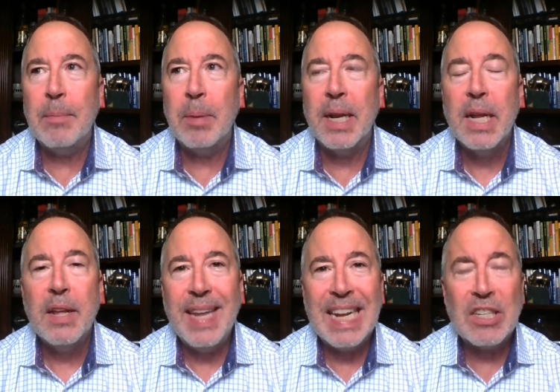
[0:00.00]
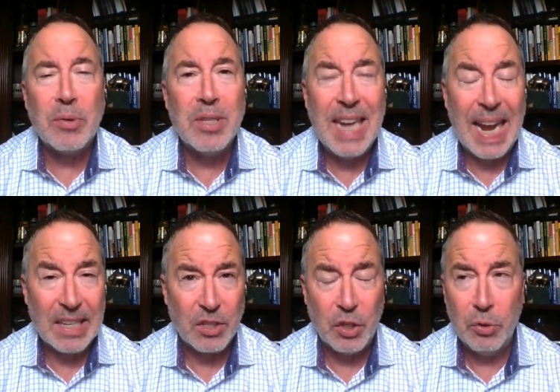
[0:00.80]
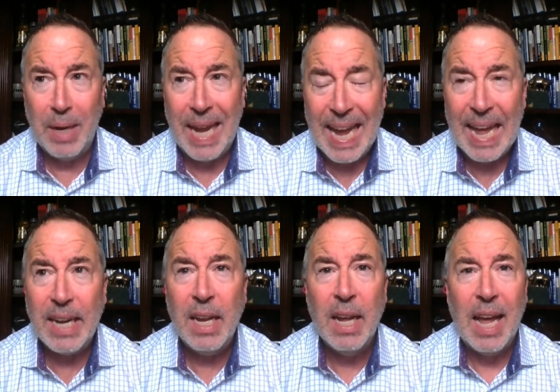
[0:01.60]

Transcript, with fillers: But the answer is yes, you can